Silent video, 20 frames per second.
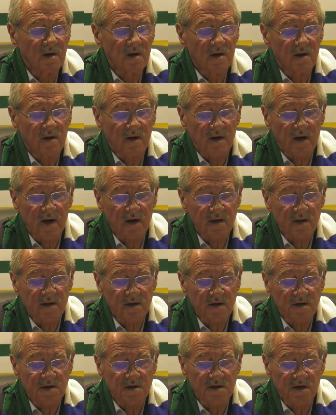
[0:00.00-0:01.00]
The current
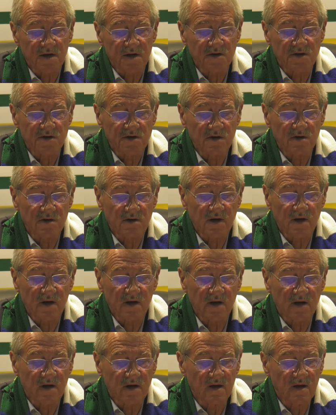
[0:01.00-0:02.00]
ECN showed
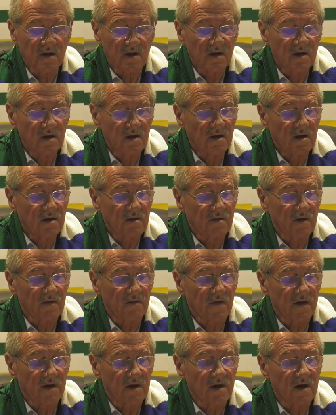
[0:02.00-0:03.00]
clearly that
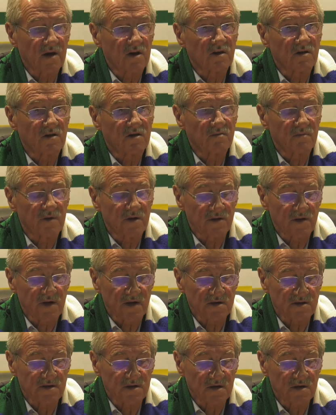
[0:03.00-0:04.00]
they cannot be
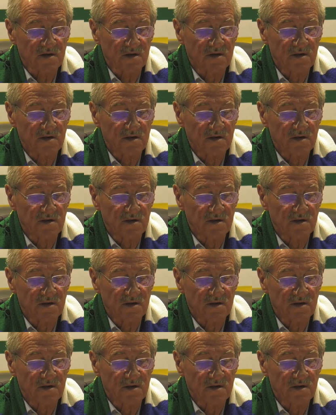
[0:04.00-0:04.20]
trusted.